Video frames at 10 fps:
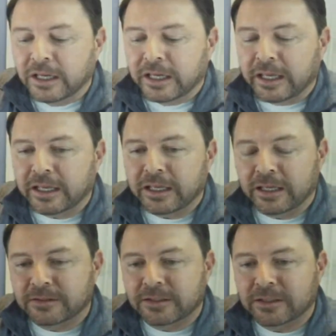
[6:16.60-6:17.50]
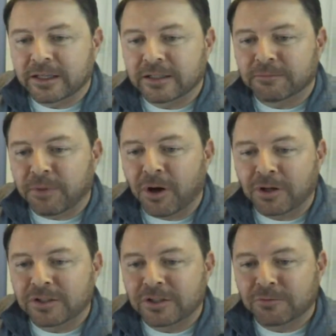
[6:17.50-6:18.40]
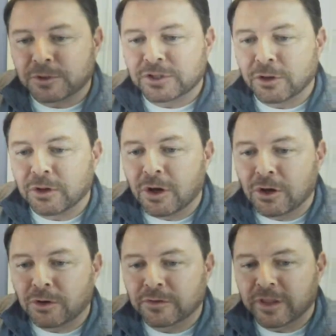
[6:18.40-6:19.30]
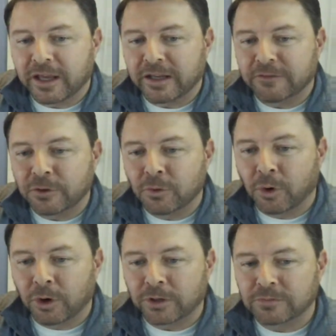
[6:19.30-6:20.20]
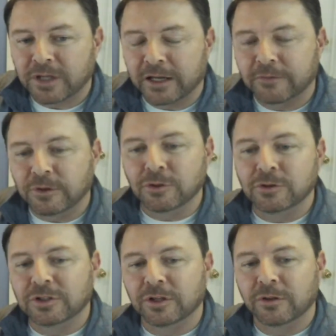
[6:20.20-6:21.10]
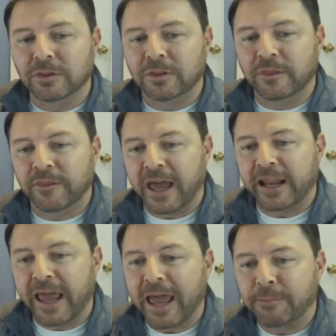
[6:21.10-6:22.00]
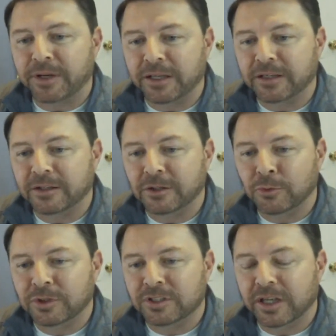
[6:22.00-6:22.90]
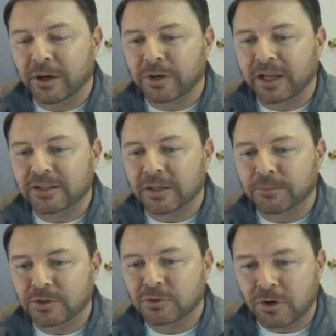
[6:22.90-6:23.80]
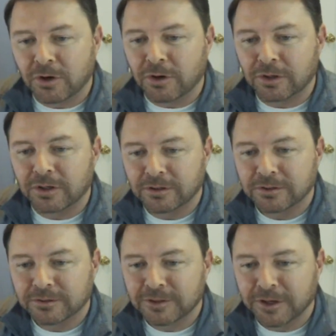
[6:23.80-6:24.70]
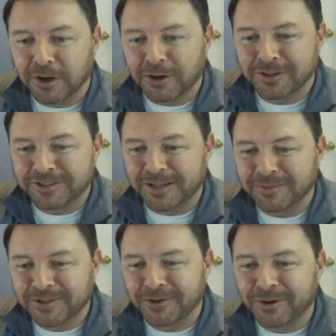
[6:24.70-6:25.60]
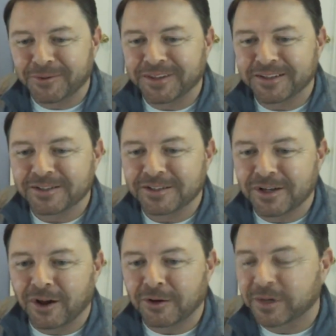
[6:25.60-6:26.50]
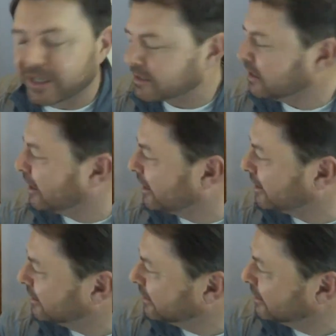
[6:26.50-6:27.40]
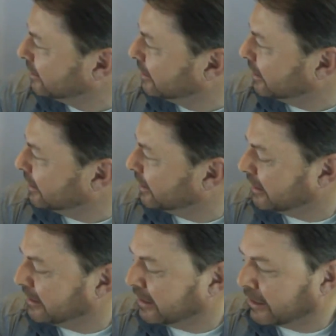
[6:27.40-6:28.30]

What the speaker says: it pauses for so long that if you weren't kind of used to that happening, you would say, okay, something's wrong, something's wrong with this installer, but it's not. And